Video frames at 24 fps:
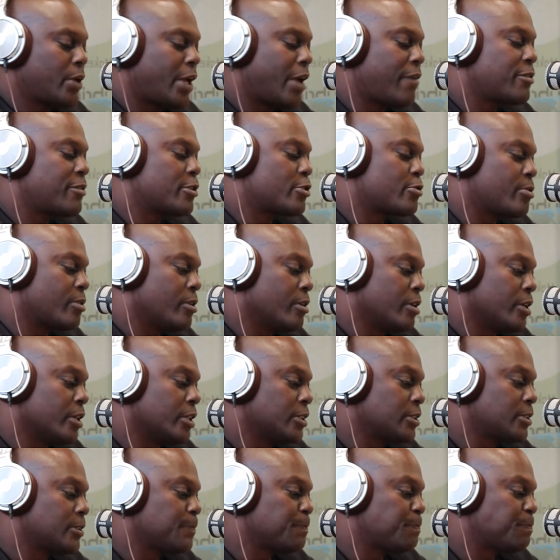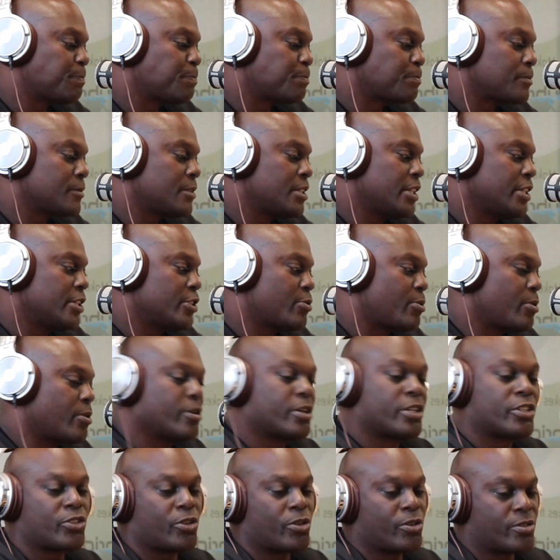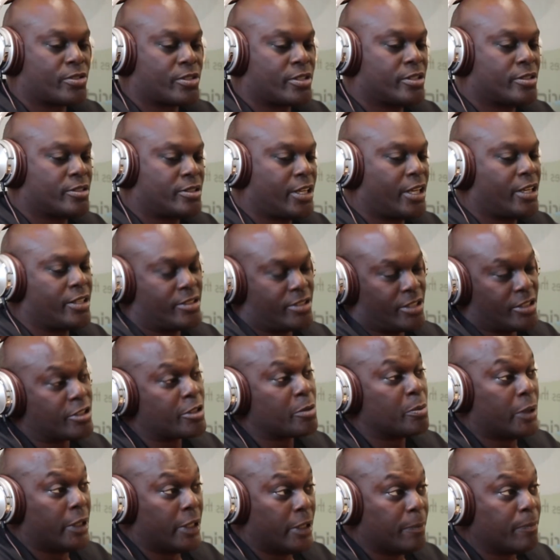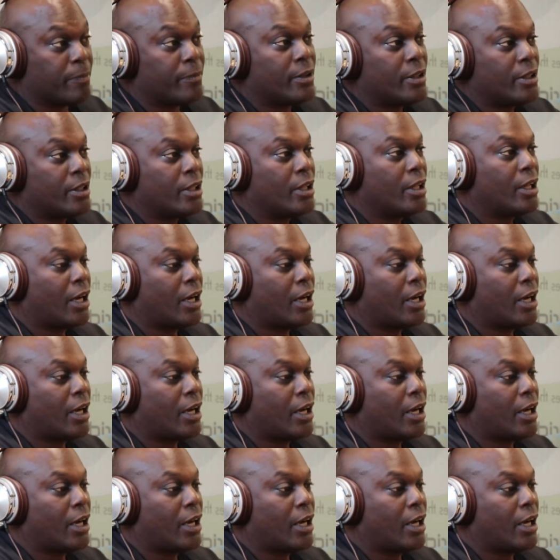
So we have the drawings. The drawings are sent to me.